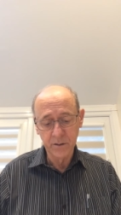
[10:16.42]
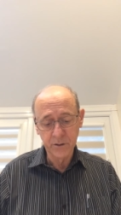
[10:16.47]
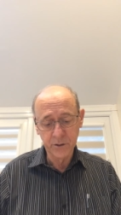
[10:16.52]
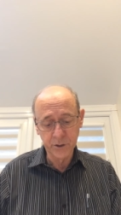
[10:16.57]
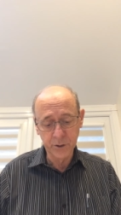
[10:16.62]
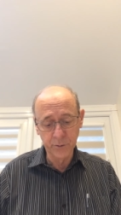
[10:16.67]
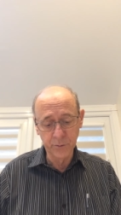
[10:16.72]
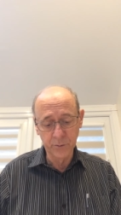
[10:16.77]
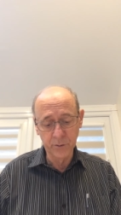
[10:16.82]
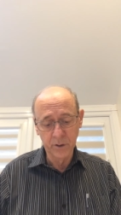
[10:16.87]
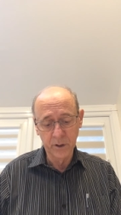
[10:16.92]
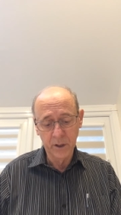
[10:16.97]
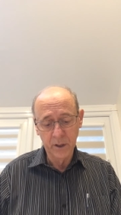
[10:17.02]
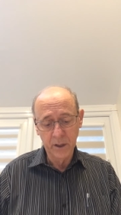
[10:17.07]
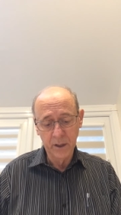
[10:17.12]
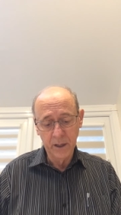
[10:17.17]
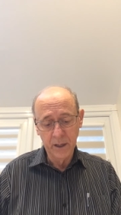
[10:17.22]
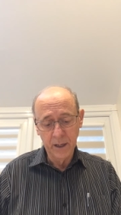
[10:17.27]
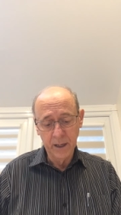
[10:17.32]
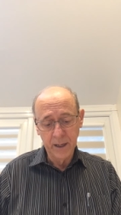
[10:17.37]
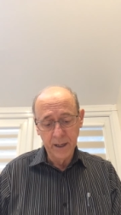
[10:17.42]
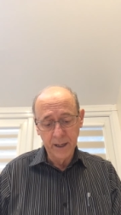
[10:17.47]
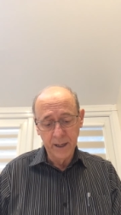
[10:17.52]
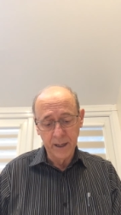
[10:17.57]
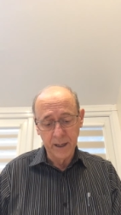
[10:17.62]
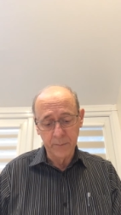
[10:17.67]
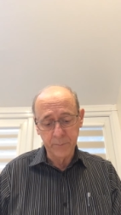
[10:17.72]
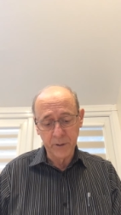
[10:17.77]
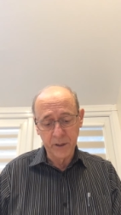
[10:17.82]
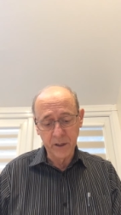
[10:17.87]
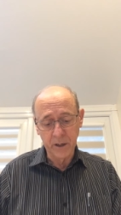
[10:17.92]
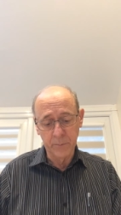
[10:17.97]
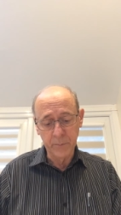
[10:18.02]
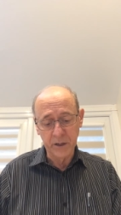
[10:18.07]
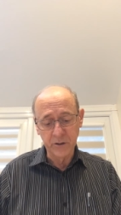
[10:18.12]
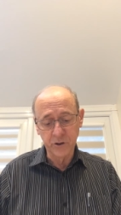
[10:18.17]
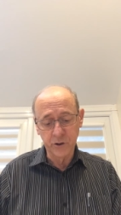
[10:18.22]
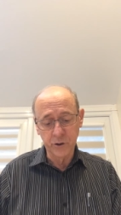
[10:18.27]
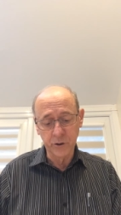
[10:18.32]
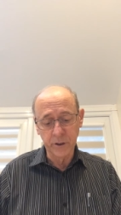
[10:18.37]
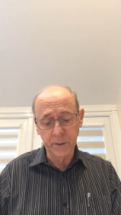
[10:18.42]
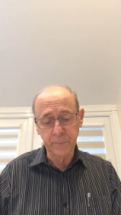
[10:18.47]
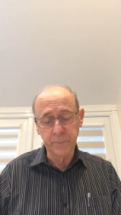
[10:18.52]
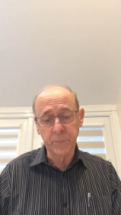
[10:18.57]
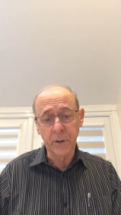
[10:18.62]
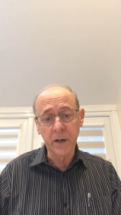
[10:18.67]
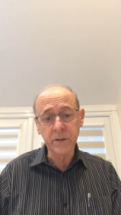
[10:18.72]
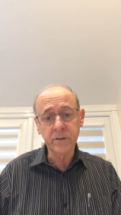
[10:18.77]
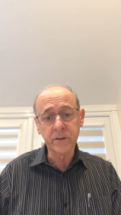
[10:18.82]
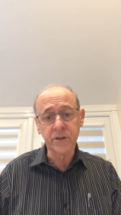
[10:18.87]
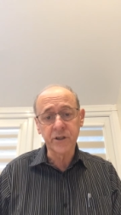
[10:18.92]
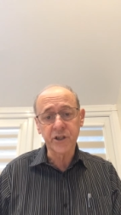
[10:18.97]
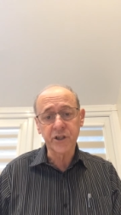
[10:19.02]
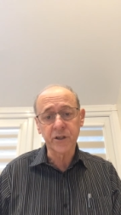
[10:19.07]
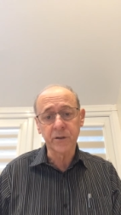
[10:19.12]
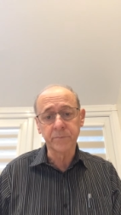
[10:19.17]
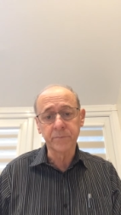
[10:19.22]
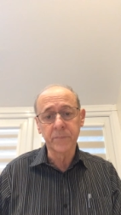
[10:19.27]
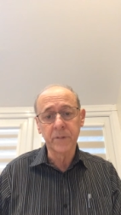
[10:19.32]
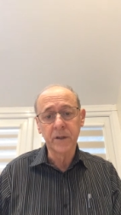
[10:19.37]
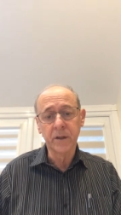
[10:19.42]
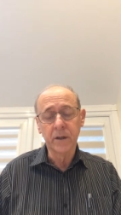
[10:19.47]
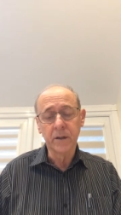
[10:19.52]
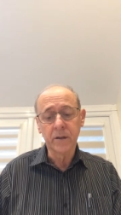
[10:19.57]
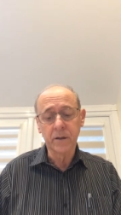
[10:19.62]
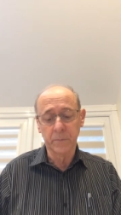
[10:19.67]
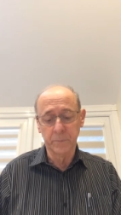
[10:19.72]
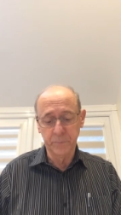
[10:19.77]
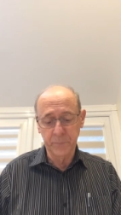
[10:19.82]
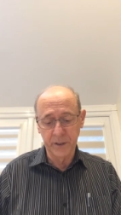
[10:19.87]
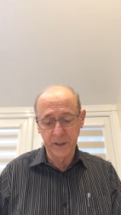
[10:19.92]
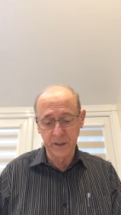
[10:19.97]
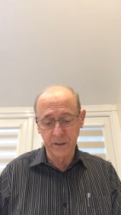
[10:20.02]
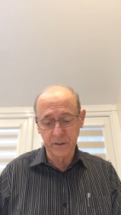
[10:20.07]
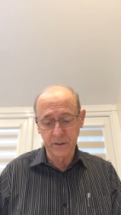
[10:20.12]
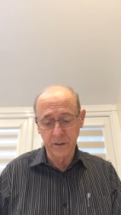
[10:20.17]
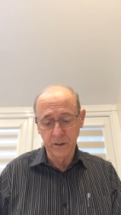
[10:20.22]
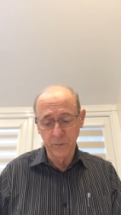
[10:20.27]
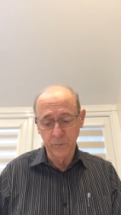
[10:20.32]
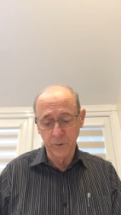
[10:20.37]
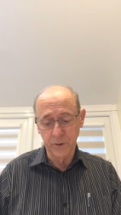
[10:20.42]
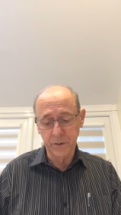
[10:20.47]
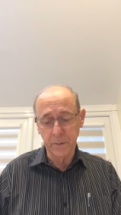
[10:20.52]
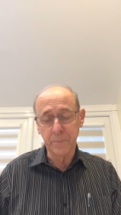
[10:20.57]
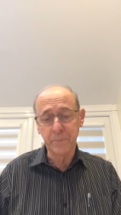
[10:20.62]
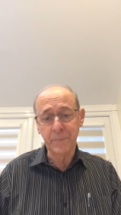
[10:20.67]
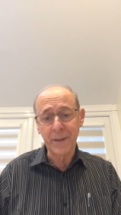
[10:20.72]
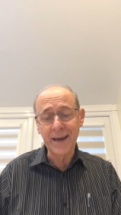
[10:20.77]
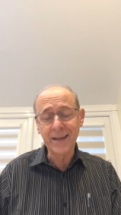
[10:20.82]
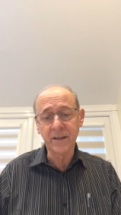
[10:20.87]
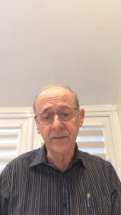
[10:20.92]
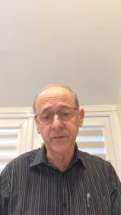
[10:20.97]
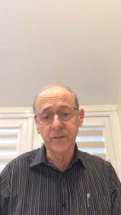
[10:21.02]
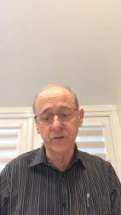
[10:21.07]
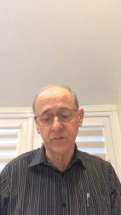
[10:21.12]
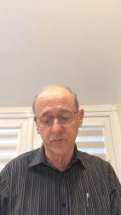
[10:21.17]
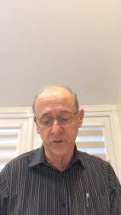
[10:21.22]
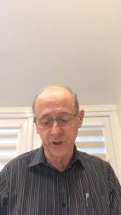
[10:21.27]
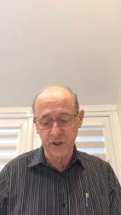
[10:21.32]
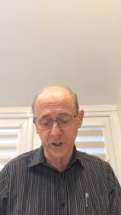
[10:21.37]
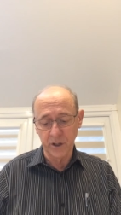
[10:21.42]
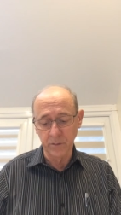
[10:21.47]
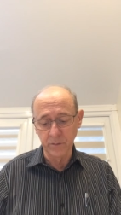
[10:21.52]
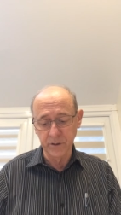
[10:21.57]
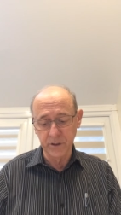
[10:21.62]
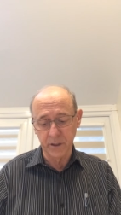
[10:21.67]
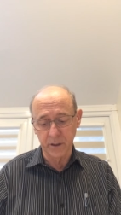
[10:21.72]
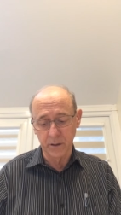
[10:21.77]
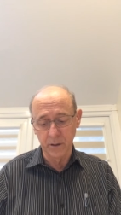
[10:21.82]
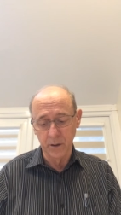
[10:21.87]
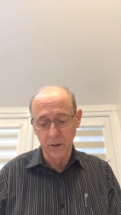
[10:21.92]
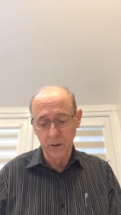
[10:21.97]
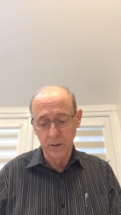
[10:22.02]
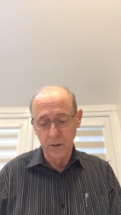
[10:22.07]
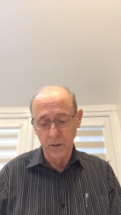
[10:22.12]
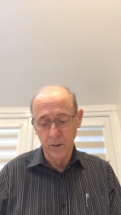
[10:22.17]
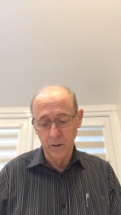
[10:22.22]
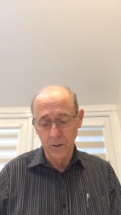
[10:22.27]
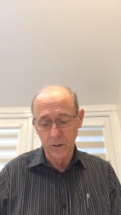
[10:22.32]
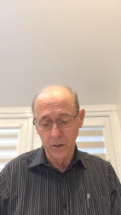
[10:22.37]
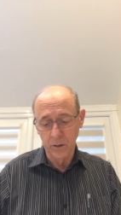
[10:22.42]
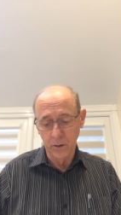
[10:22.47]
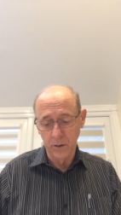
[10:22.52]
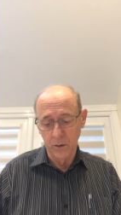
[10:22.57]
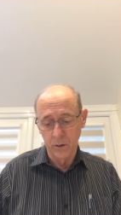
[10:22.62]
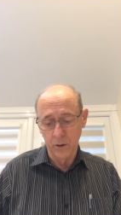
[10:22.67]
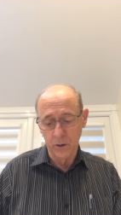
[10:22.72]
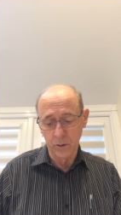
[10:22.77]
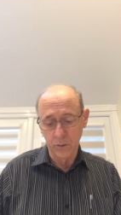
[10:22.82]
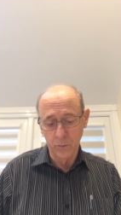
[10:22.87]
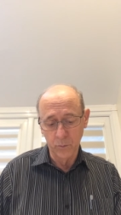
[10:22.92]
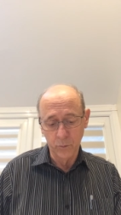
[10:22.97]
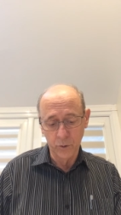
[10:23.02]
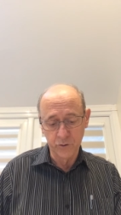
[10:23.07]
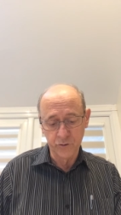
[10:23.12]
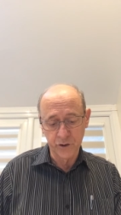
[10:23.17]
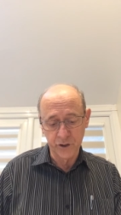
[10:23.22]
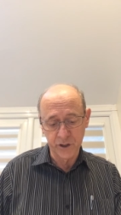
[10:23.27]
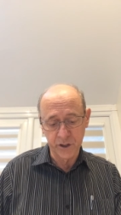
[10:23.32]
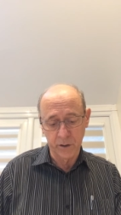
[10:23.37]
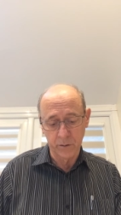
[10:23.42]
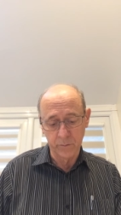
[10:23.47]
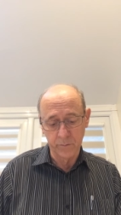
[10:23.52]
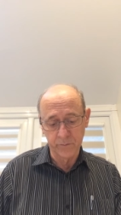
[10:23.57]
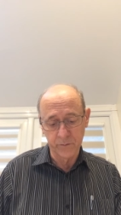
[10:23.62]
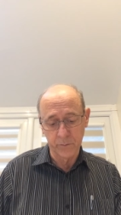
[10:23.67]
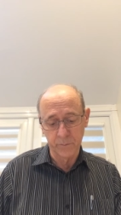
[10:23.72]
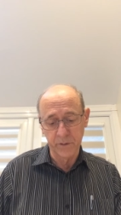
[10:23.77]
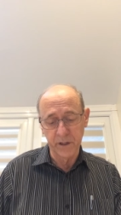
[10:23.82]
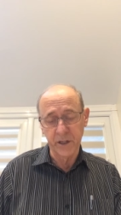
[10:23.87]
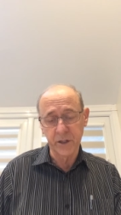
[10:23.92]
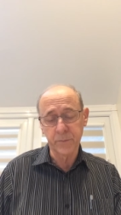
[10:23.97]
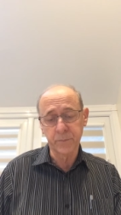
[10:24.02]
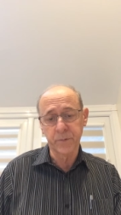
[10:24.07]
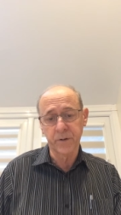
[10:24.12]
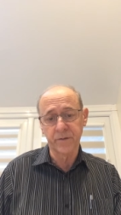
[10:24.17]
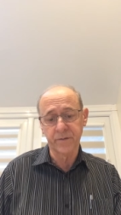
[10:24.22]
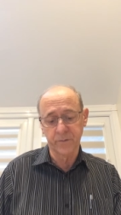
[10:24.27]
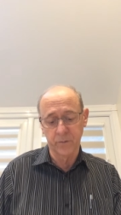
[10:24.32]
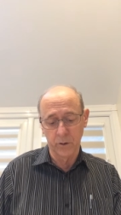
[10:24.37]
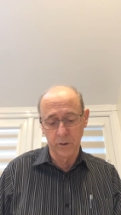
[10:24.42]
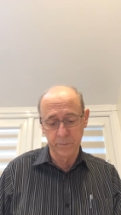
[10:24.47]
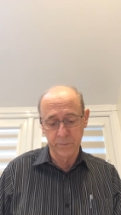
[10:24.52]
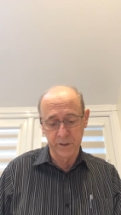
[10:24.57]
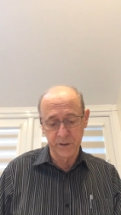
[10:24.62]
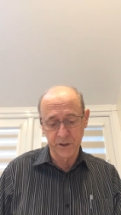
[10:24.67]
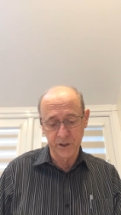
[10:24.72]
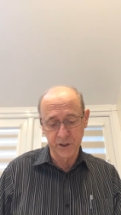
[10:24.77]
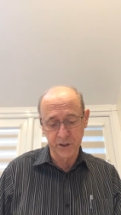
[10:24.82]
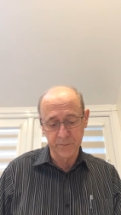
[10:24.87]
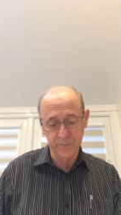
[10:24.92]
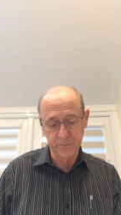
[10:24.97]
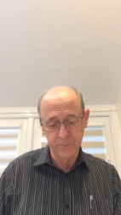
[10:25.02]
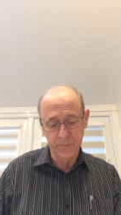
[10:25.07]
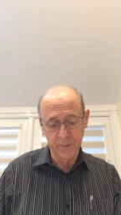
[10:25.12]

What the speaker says: 2, it had become unduly burdensome compared with the benefit resulting or would result from its performance.